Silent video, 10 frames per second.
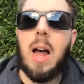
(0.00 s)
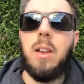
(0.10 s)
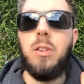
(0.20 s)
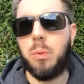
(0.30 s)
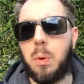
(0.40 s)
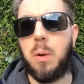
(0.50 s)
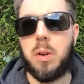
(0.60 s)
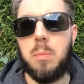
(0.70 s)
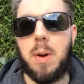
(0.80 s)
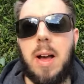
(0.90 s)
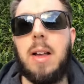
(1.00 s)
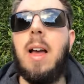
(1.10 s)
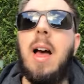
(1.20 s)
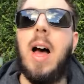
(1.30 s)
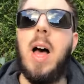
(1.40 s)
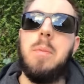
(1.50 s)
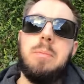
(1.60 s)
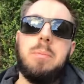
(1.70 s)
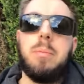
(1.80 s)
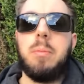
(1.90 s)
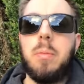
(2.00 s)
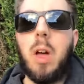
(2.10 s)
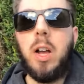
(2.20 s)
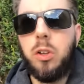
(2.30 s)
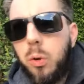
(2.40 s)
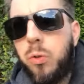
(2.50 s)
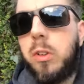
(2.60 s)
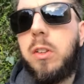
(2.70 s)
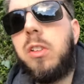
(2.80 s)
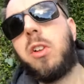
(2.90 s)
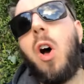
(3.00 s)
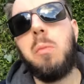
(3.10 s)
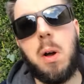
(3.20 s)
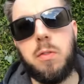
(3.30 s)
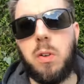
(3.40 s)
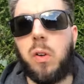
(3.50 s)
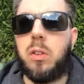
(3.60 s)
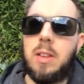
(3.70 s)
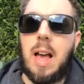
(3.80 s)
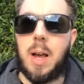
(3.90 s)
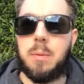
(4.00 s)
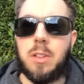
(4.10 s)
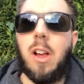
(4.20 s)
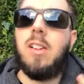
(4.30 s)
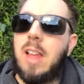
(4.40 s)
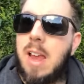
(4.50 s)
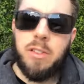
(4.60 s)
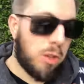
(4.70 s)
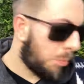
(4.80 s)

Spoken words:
and welcome back. I usually start my vlogs outside here in